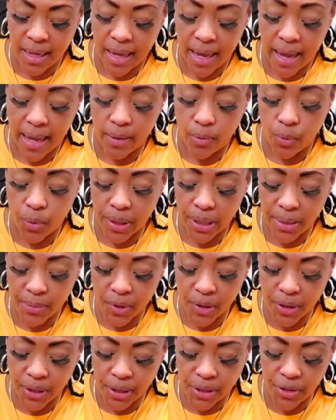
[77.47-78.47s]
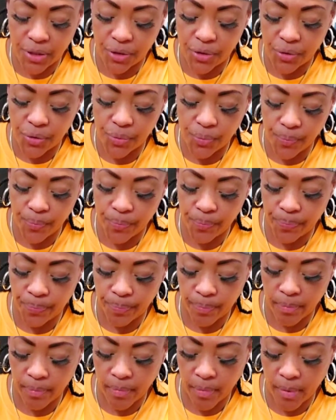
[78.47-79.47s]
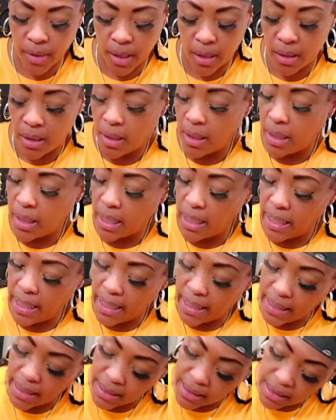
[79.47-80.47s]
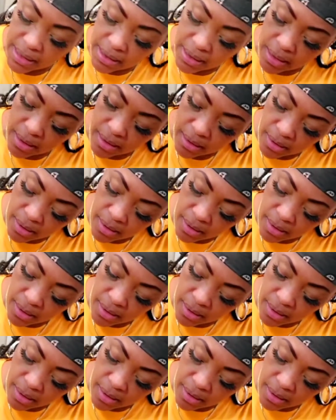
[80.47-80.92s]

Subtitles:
And what I'm going to do is